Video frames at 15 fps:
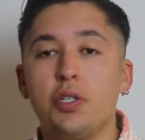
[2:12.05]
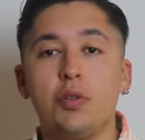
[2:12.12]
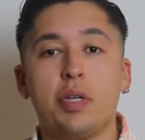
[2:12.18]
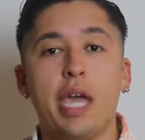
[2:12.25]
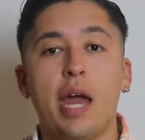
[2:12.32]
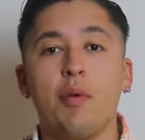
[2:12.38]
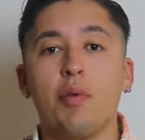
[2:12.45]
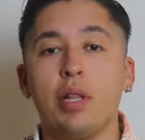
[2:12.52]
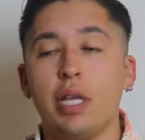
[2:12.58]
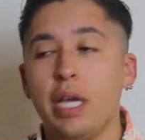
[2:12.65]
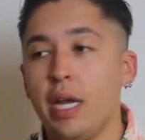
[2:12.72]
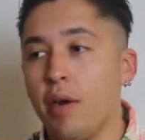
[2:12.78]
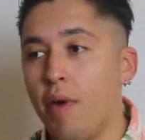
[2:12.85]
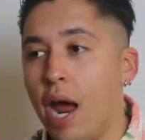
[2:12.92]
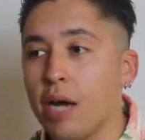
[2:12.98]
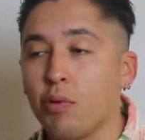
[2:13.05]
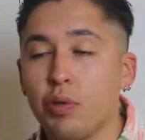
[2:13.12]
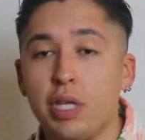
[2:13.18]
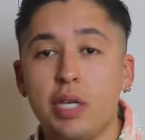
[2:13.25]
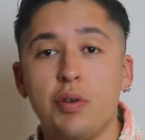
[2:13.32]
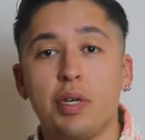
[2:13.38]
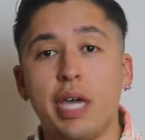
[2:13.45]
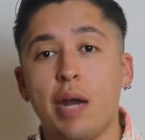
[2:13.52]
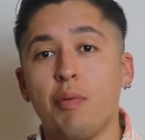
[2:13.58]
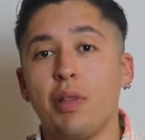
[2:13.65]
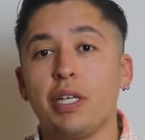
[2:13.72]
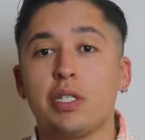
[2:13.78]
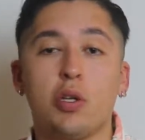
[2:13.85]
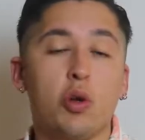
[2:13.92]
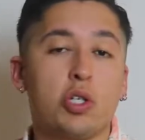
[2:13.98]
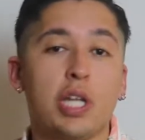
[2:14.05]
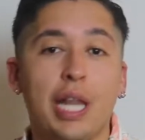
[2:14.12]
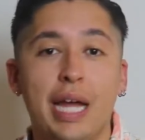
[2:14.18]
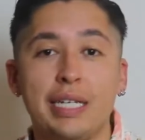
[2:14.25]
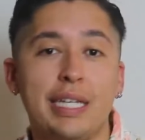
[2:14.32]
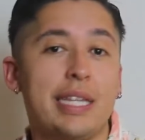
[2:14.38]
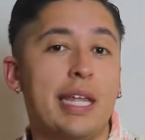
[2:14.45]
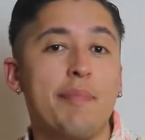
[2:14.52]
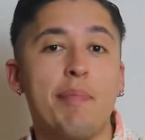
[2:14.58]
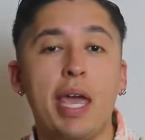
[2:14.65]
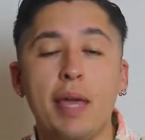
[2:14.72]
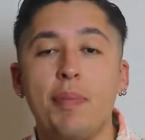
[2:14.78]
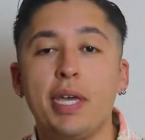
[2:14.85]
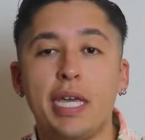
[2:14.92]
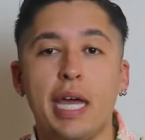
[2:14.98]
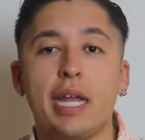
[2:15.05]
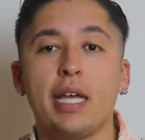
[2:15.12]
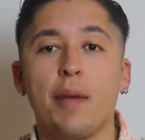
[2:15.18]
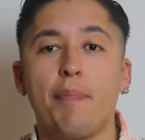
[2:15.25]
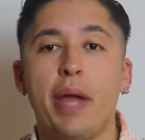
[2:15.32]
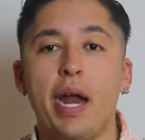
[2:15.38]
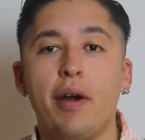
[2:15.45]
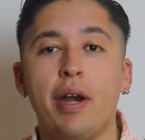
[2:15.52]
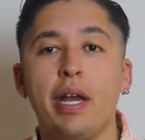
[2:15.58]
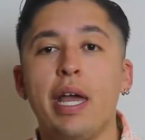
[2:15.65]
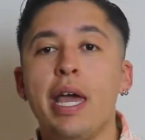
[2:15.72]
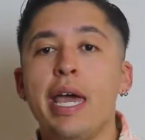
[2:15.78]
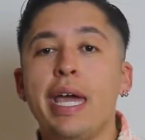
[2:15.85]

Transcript: you can't really interact with it, you can't really socialize it, then maybe getting a parrot